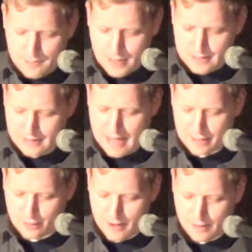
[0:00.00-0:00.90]
much
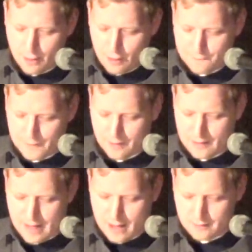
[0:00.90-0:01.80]
had Craig all
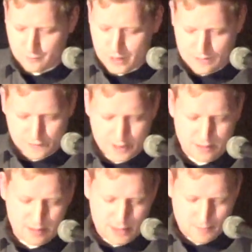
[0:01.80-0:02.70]
figured out when he
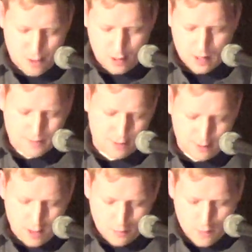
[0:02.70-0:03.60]
suddenly spoke up
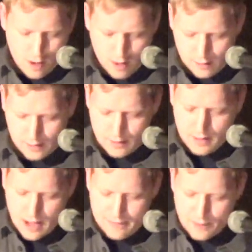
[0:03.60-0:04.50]
during our walk.
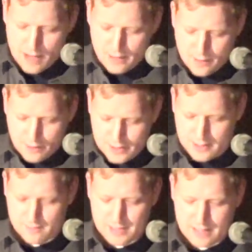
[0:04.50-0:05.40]
I thought I
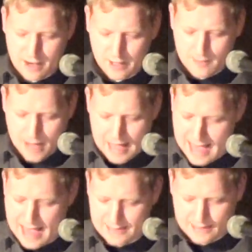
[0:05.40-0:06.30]
noticed him staring at my
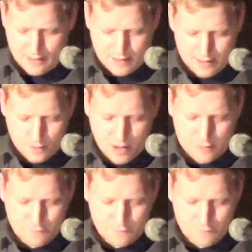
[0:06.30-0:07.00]
ass area where I'd